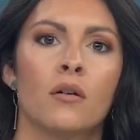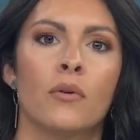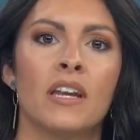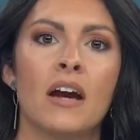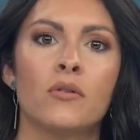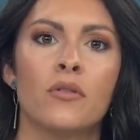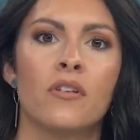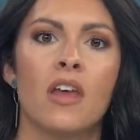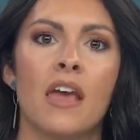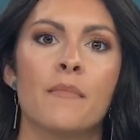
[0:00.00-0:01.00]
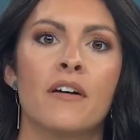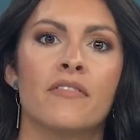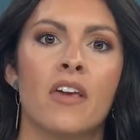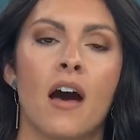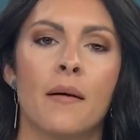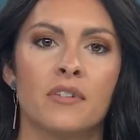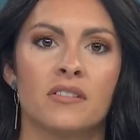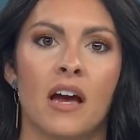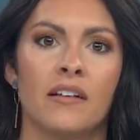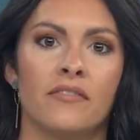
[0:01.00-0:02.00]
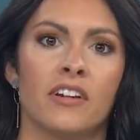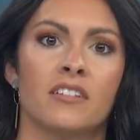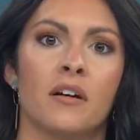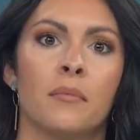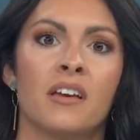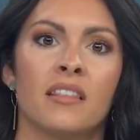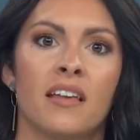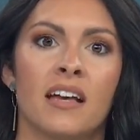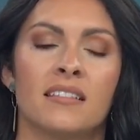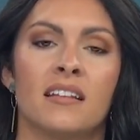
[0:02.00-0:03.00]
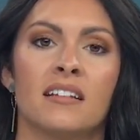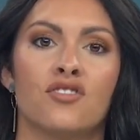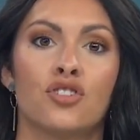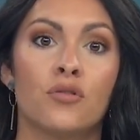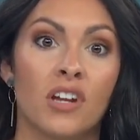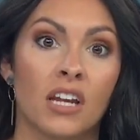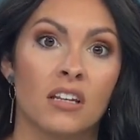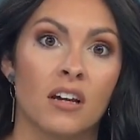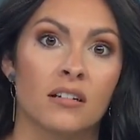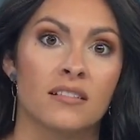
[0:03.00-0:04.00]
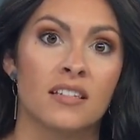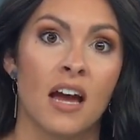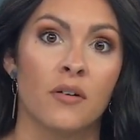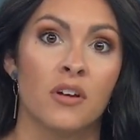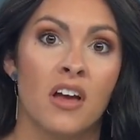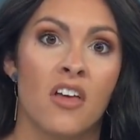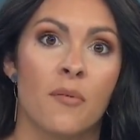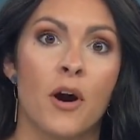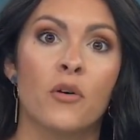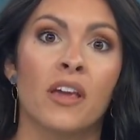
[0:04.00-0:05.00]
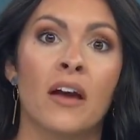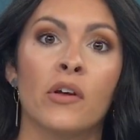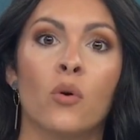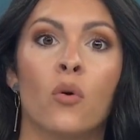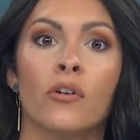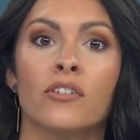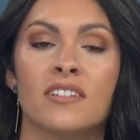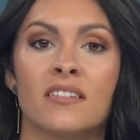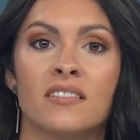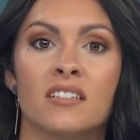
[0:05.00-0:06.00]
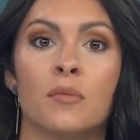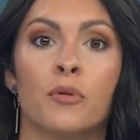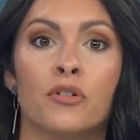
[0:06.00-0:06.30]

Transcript: We now know the name of the homicide victim in last night's shooting in Youngstown. The Mahoning County coroner tells us the